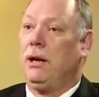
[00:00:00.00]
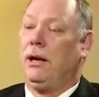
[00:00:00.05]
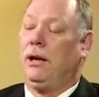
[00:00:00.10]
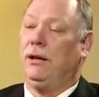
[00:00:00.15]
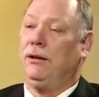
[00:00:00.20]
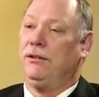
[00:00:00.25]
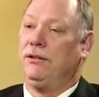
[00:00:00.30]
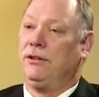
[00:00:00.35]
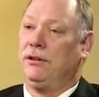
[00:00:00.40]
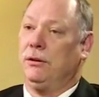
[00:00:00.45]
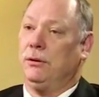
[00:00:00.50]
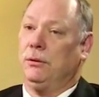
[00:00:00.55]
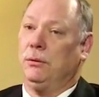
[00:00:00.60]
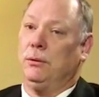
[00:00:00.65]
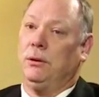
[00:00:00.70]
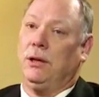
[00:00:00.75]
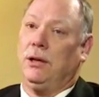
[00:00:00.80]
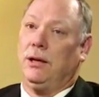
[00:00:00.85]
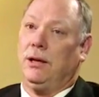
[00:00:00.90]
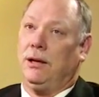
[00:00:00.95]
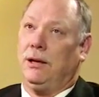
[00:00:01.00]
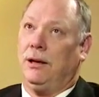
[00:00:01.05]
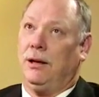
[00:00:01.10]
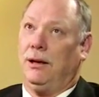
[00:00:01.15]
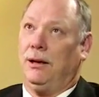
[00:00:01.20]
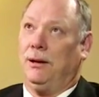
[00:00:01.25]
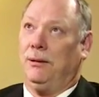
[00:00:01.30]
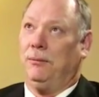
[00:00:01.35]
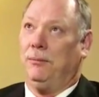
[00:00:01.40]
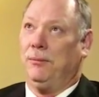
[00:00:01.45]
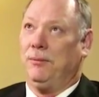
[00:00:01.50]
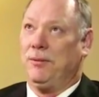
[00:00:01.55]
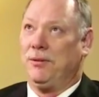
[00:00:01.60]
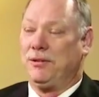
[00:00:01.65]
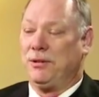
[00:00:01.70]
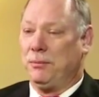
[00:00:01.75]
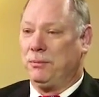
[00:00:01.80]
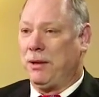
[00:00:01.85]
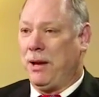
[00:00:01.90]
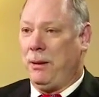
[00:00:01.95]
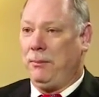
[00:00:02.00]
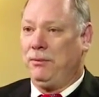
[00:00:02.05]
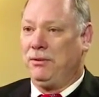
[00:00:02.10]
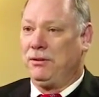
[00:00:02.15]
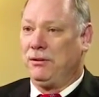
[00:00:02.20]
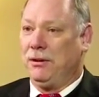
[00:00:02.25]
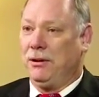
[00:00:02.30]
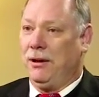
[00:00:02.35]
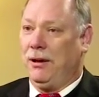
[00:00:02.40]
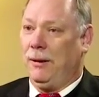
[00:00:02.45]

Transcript: And so sometimes